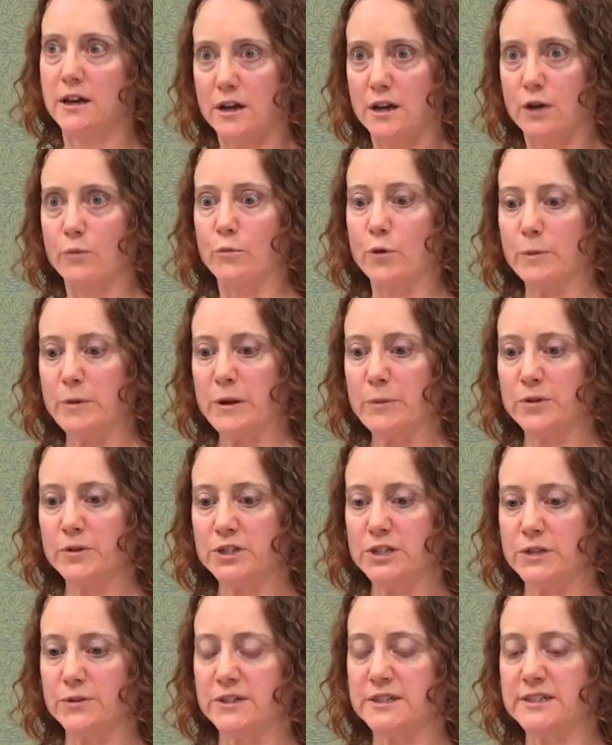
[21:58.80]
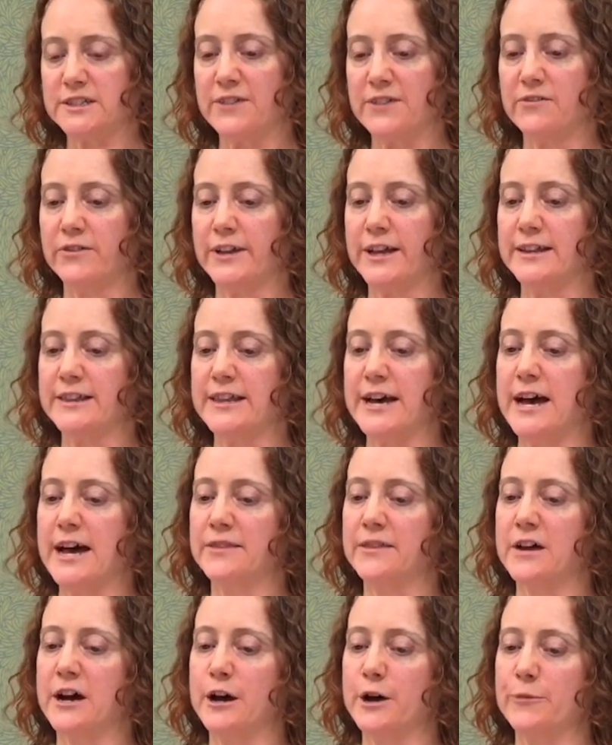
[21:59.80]
more people doing stuff like
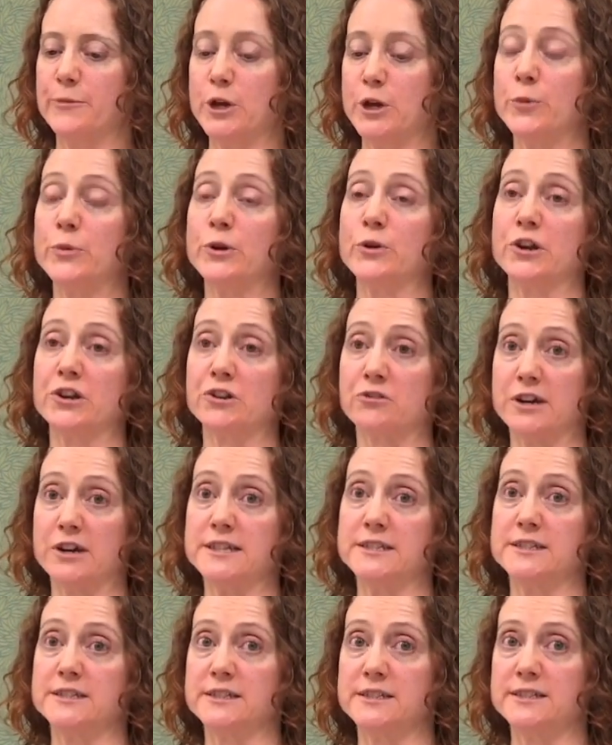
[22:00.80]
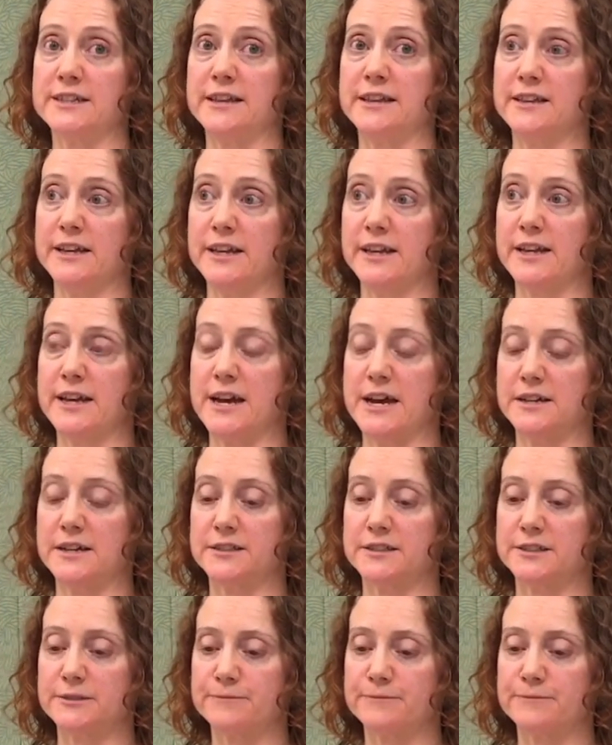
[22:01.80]
that. The opioid crisis, I think, has